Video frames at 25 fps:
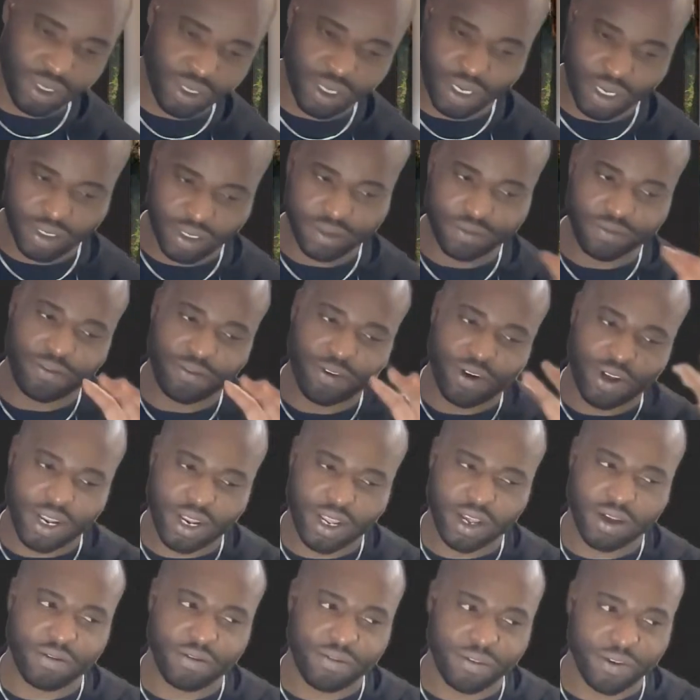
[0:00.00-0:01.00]
At farther
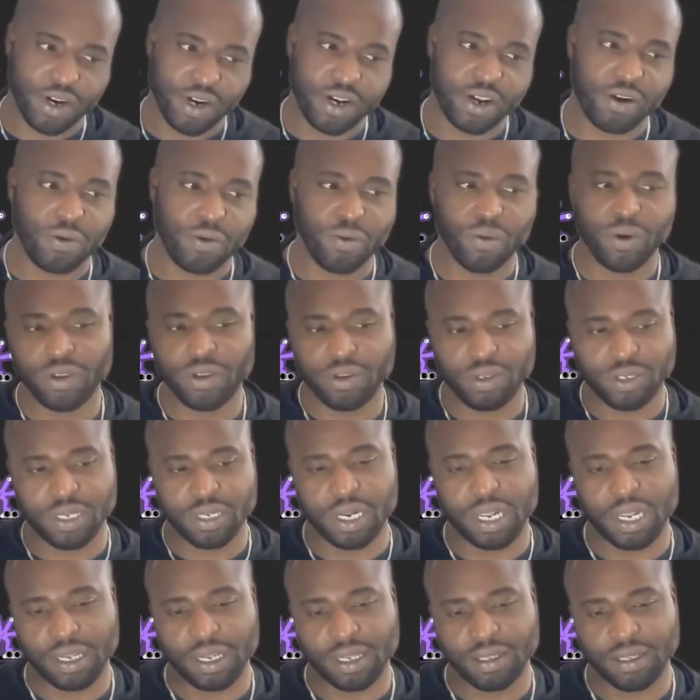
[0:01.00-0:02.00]
and farther away. It's
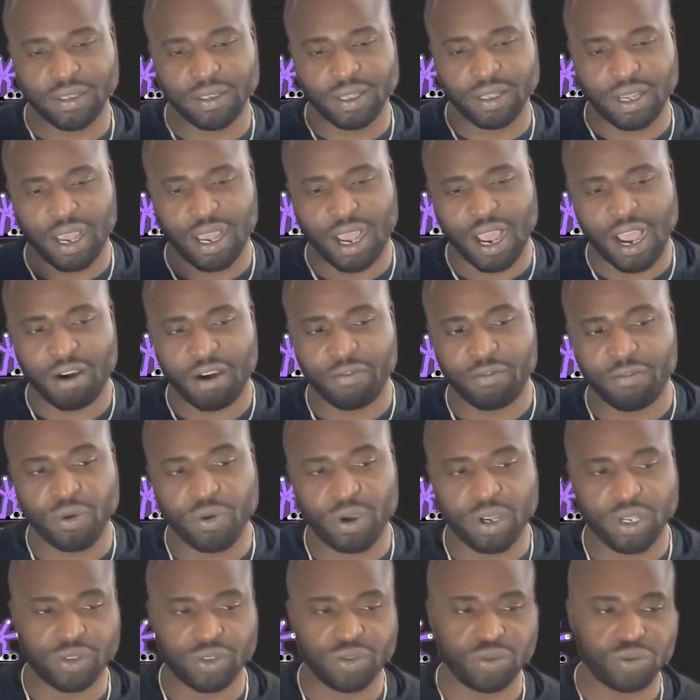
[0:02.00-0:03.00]
like halfway
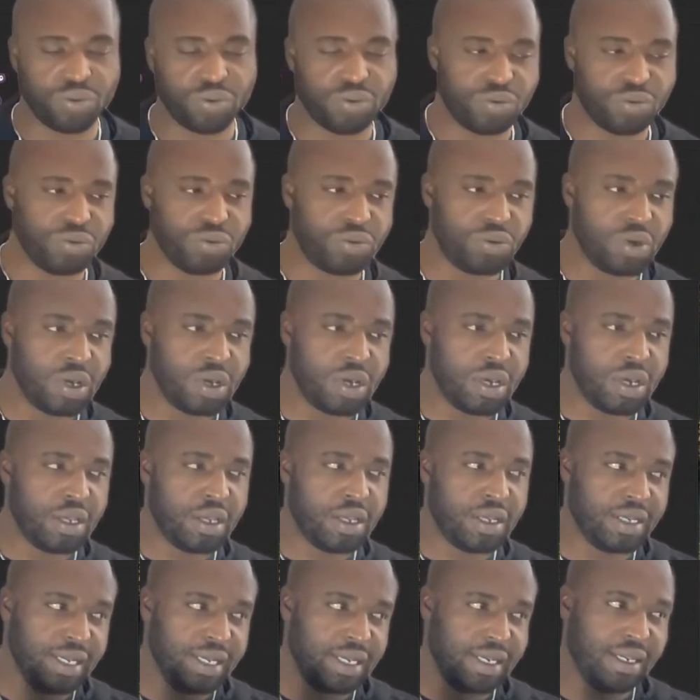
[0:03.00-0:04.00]
to
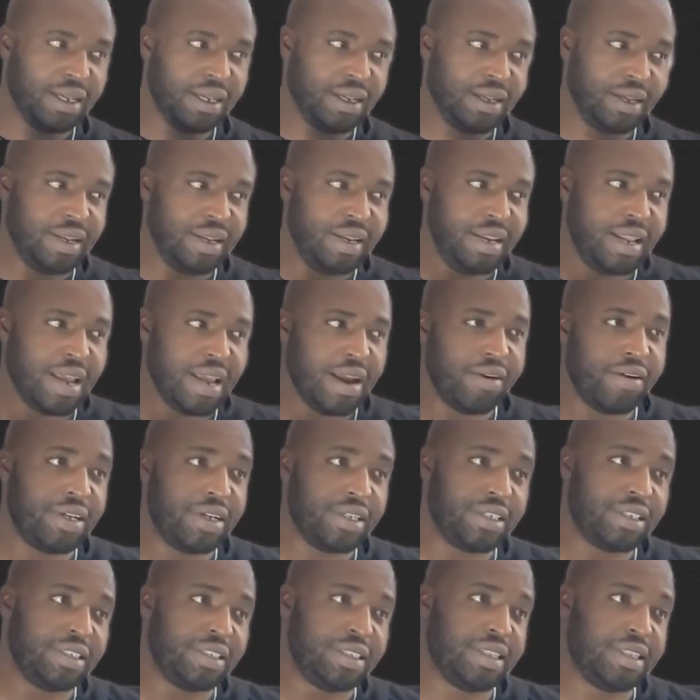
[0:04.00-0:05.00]
the nearest
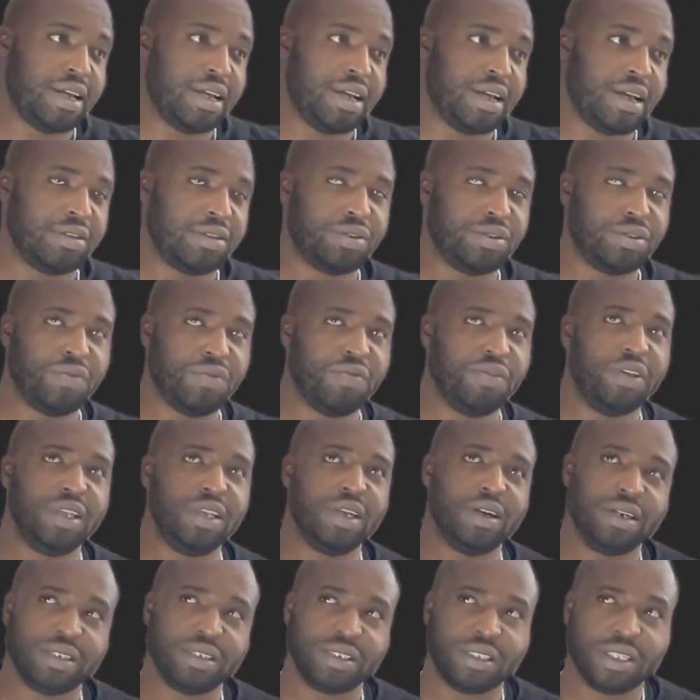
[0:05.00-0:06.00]
star. So if the
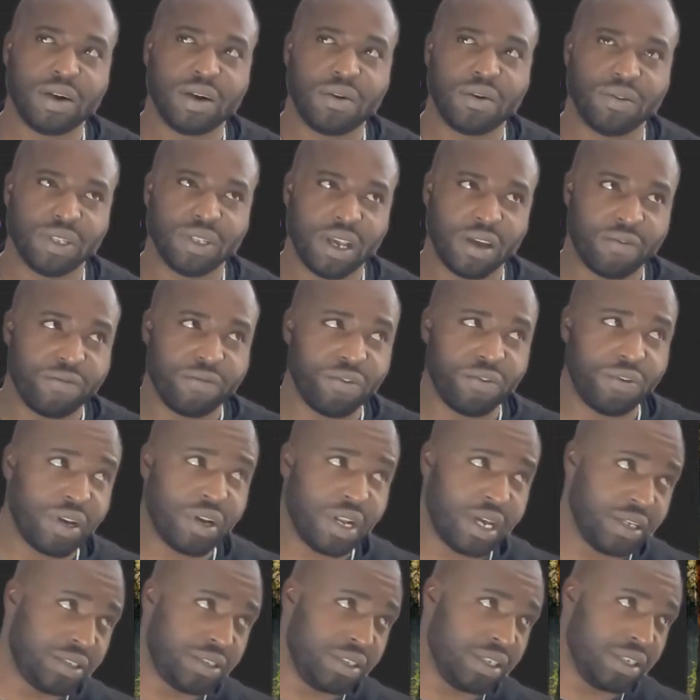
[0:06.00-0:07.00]
nearest star was like 4
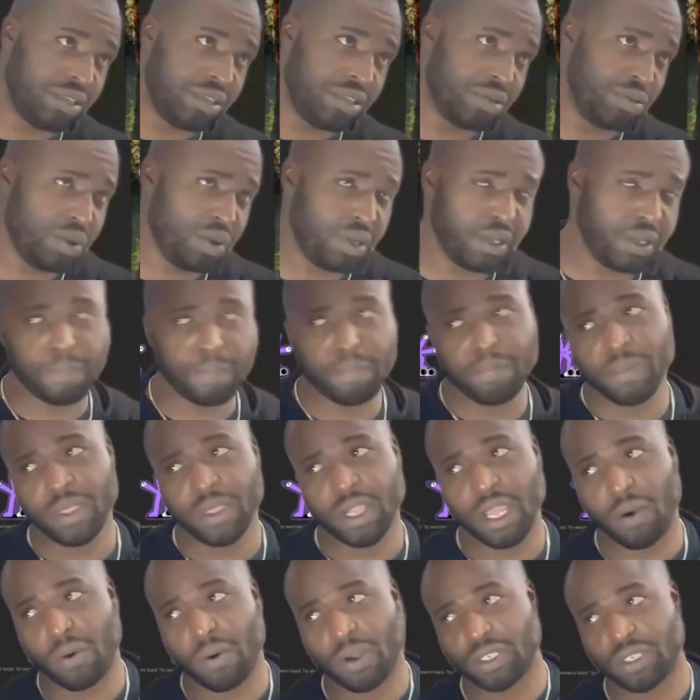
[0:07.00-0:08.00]
light years away,
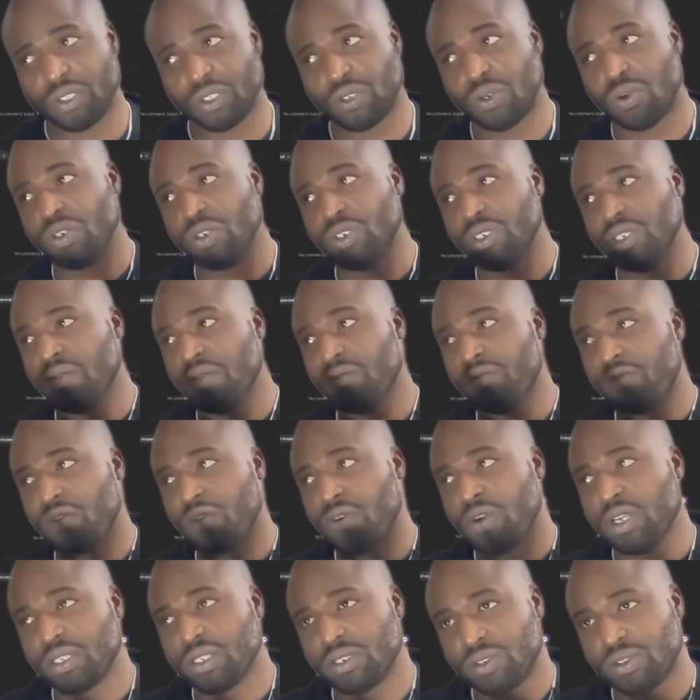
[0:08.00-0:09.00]
our sun's
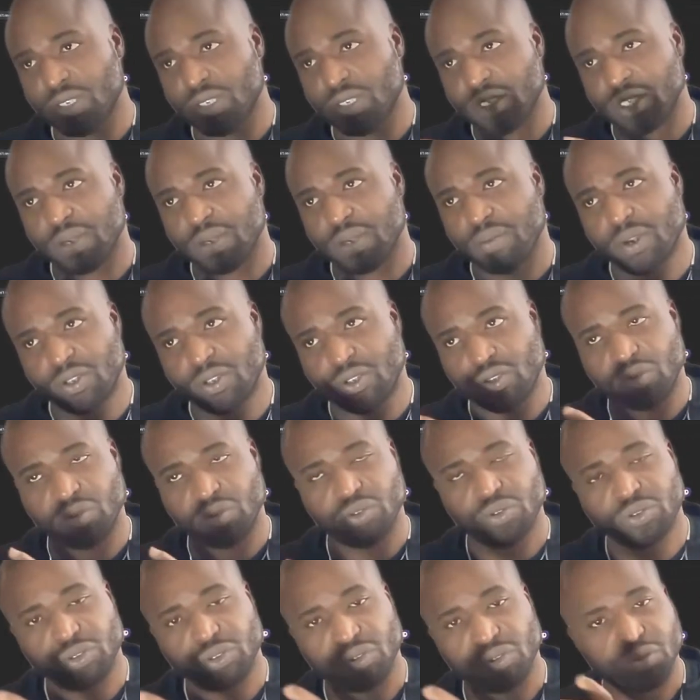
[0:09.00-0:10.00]
influence reaches about 2
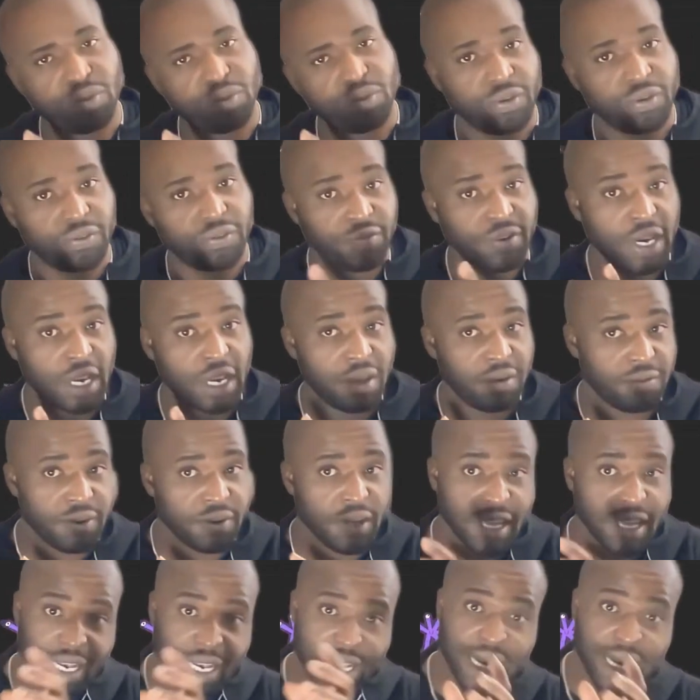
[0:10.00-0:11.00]
to 2.5
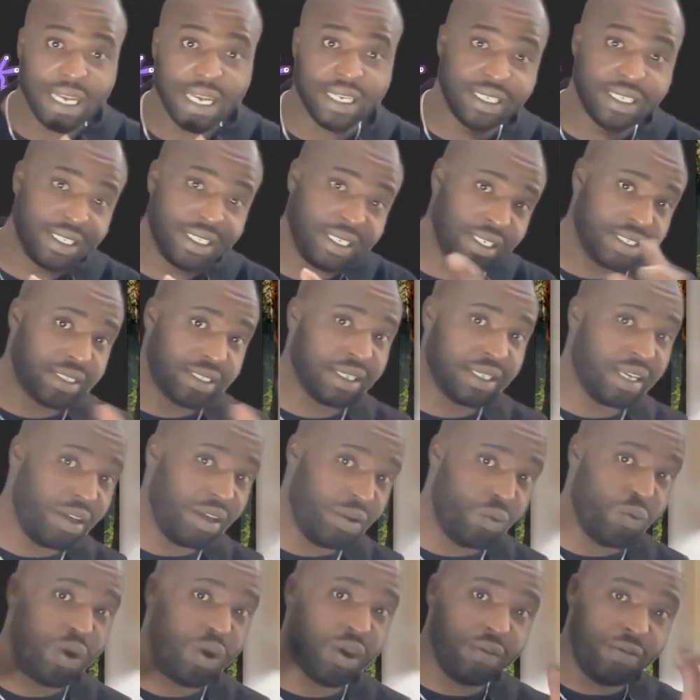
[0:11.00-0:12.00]
light years
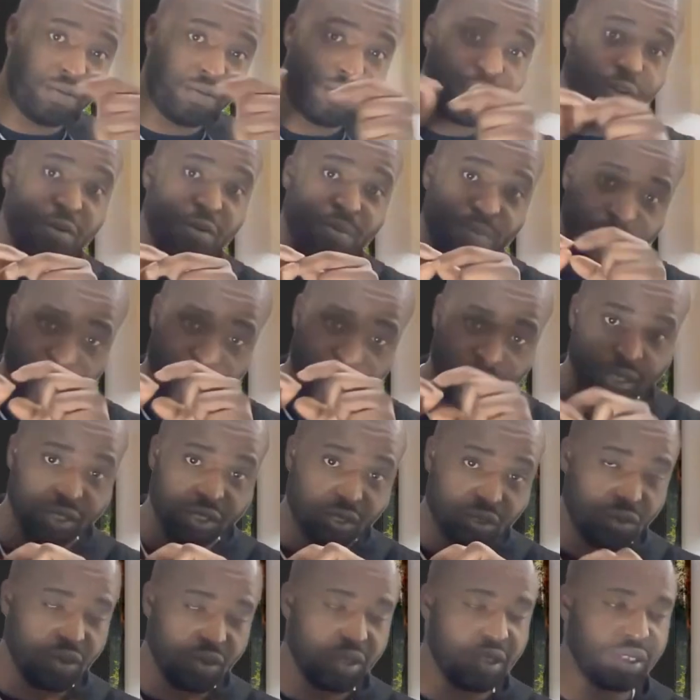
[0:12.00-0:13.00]
away from the
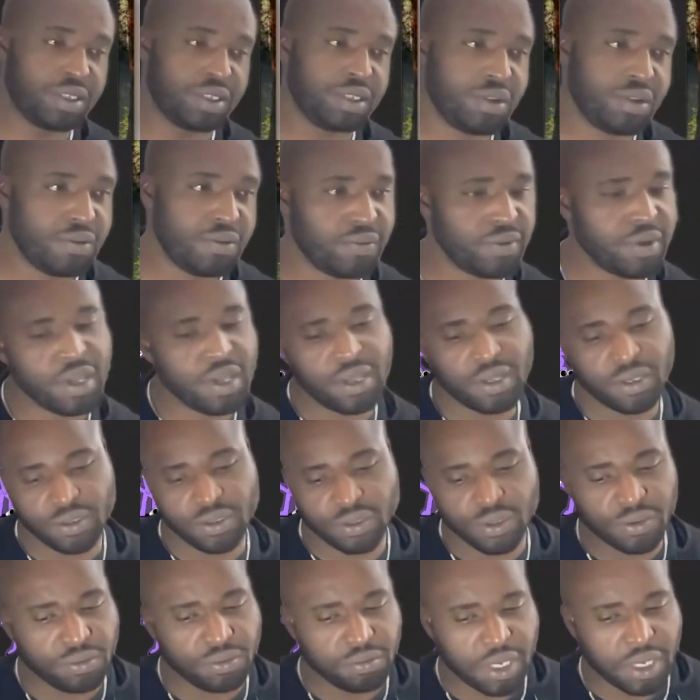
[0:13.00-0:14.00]
sun itself.
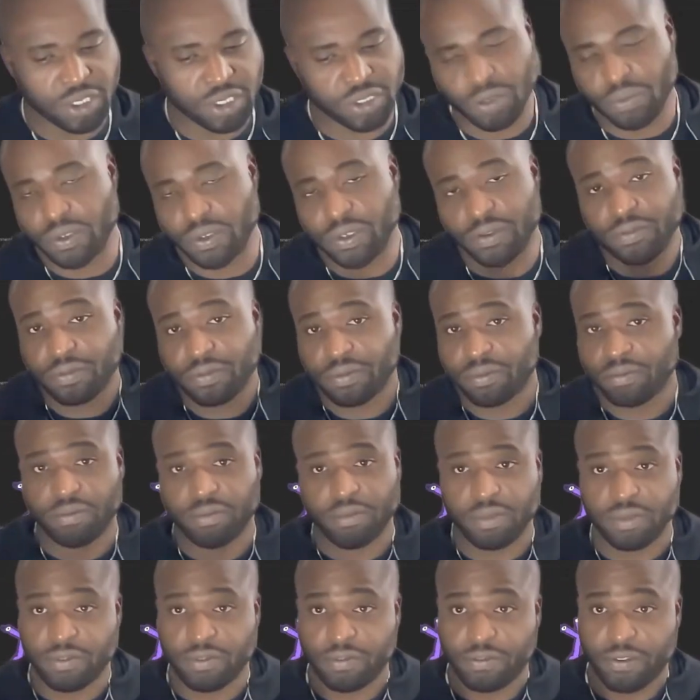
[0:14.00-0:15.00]
So that's something
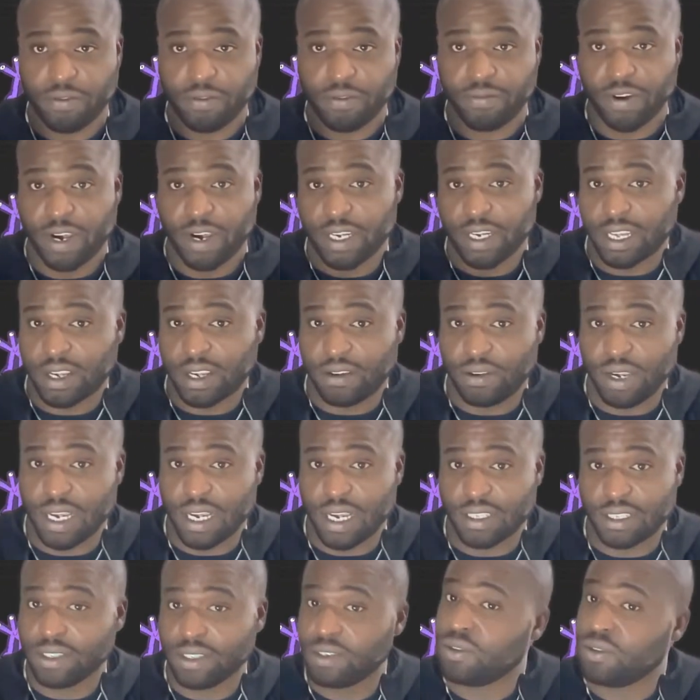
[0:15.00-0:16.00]
fun fact that you guys
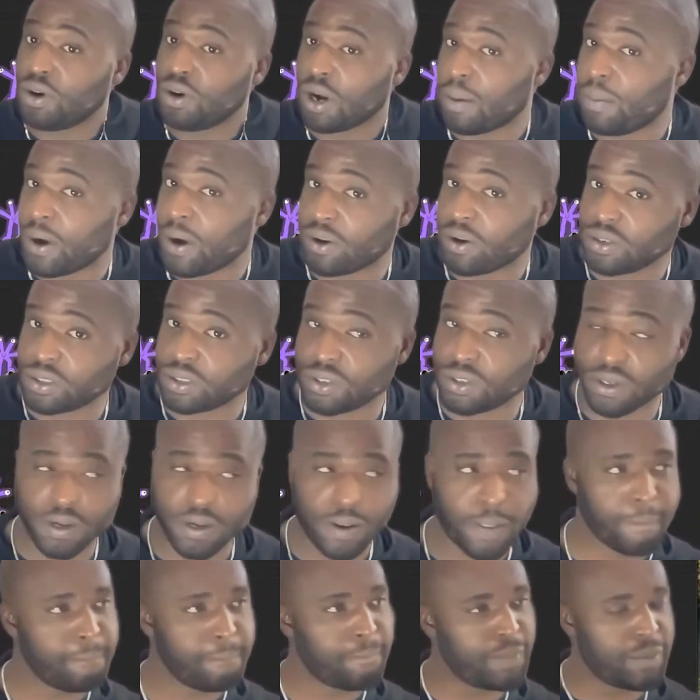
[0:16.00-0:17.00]
didn't know about the sun,
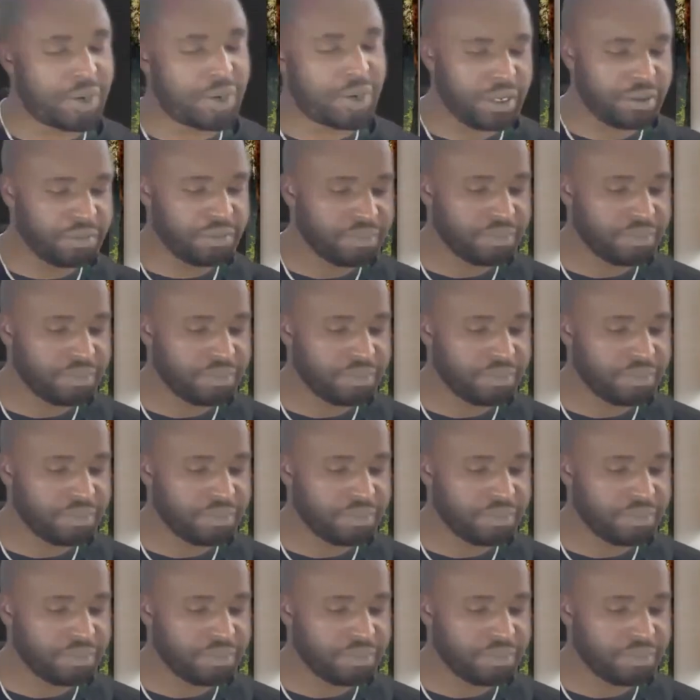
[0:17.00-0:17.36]
right?